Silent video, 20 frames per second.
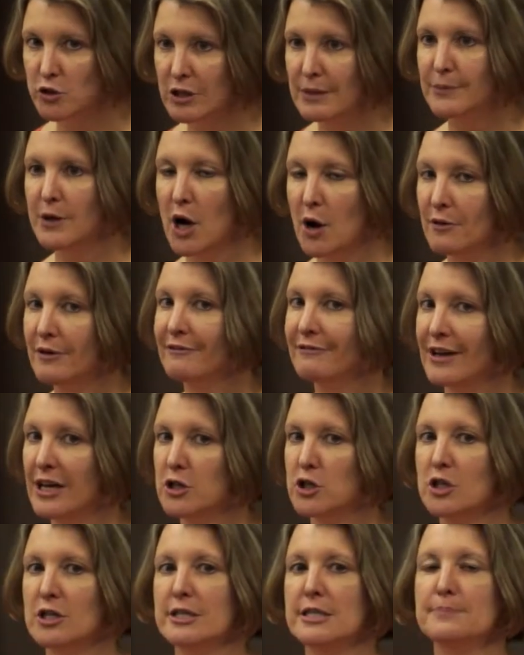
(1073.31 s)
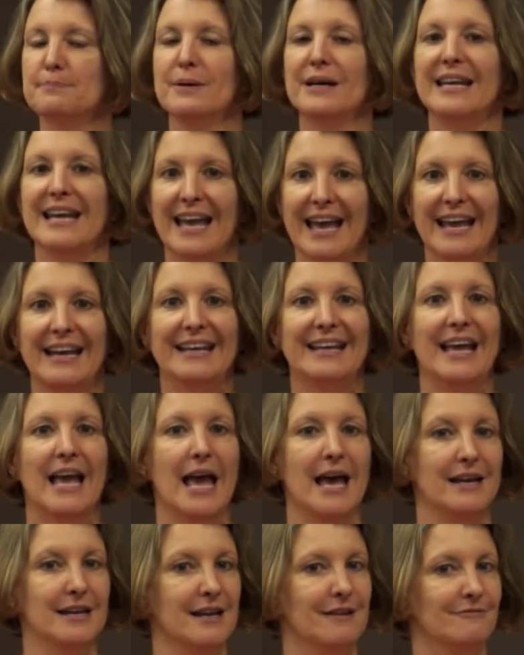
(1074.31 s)
cream cone inventions, but any
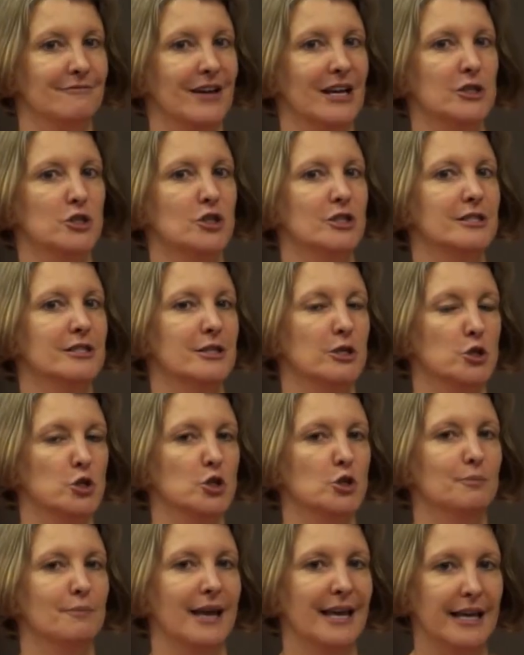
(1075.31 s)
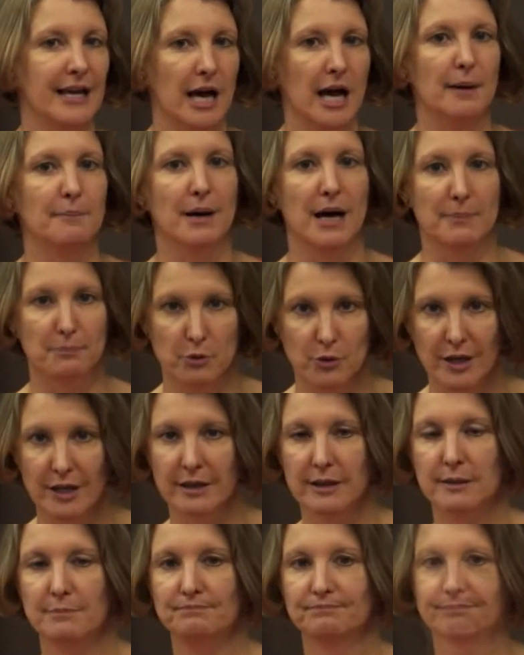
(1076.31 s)
inventions that you may come up with.
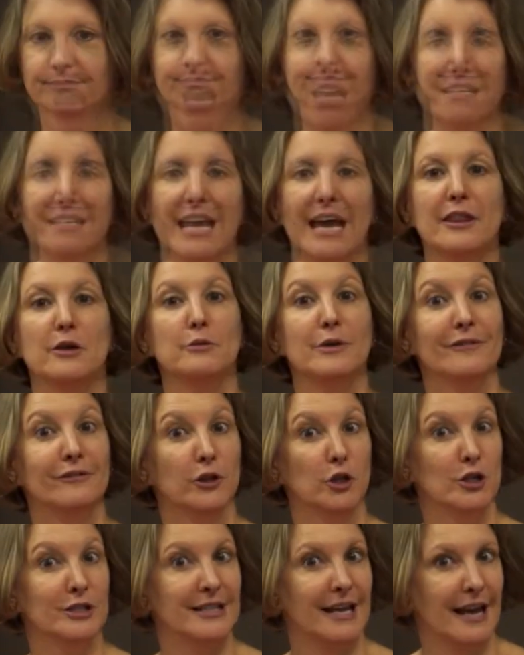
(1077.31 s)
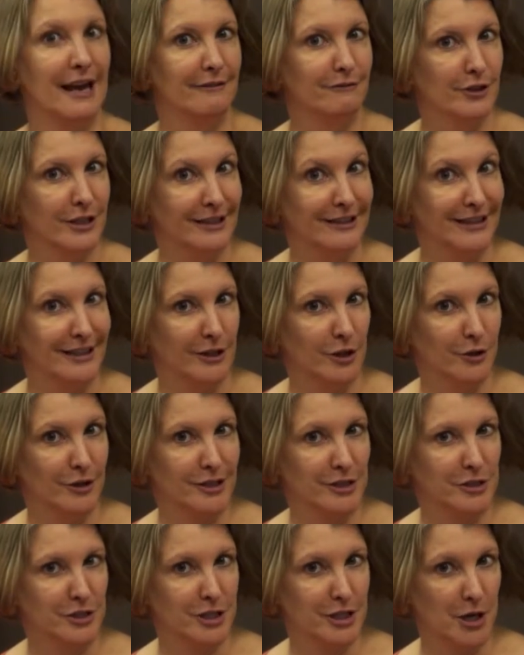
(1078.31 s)
Now that we've learned everything there
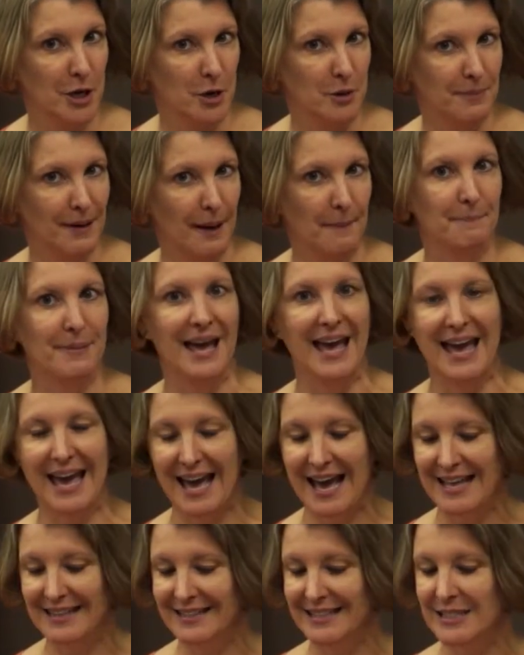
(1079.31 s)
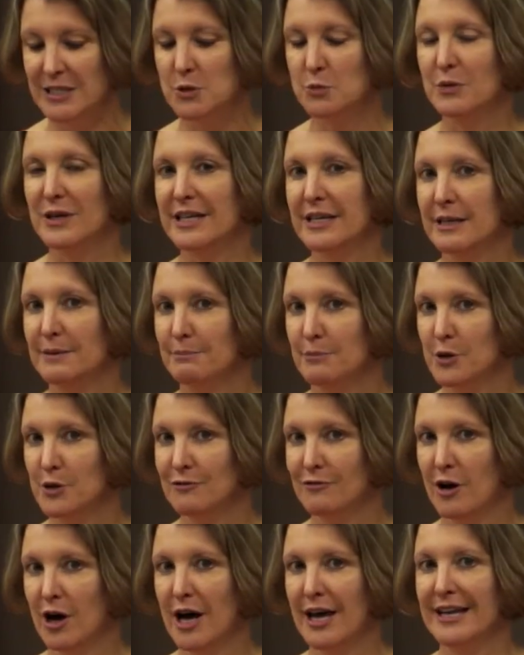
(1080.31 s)
is to know about patents, we can
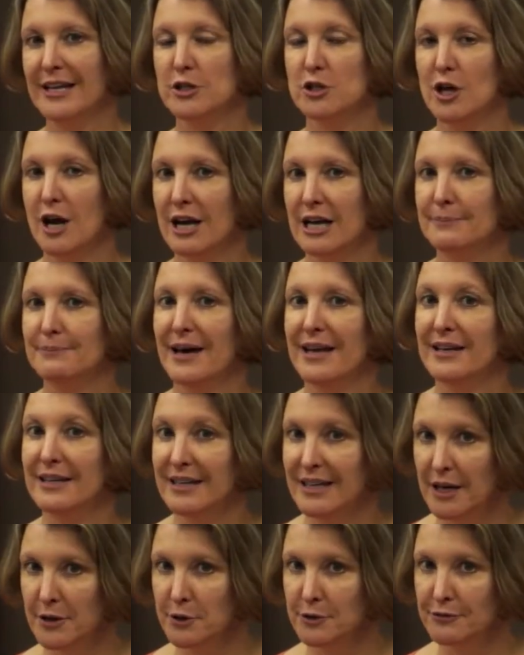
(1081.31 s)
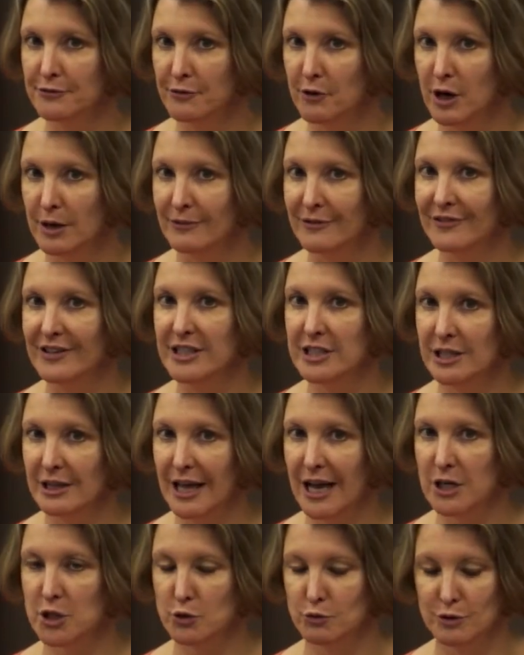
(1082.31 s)
move on and talk about another form of
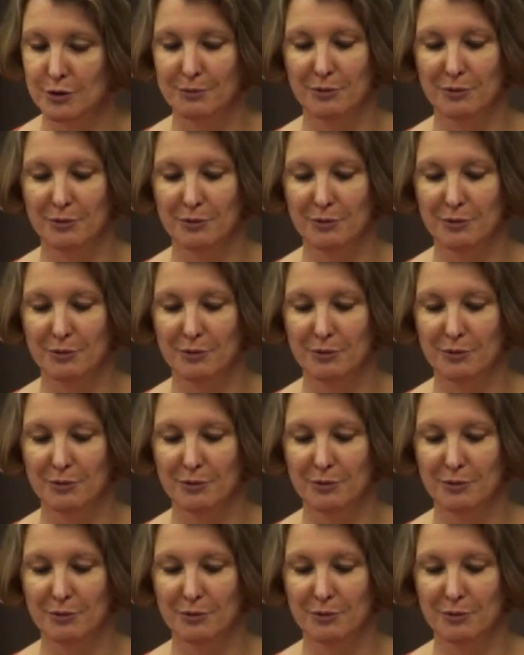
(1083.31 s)
intellectual